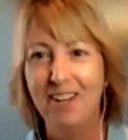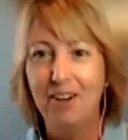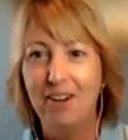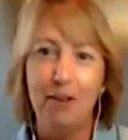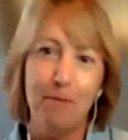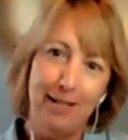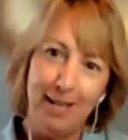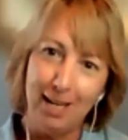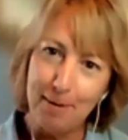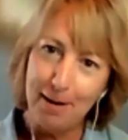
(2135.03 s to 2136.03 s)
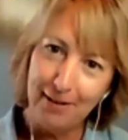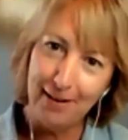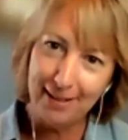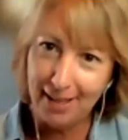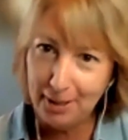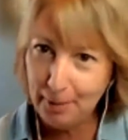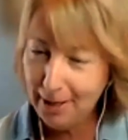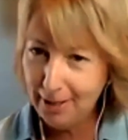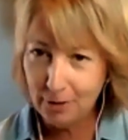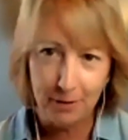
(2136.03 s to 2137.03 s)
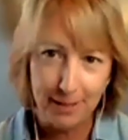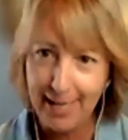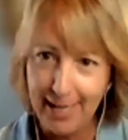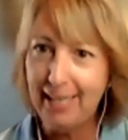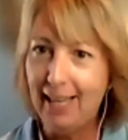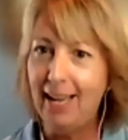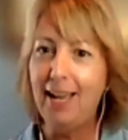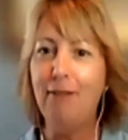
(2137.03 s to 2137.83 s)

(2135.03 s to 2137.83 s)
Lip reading: they want to talk about their ex-husbands or their dating life,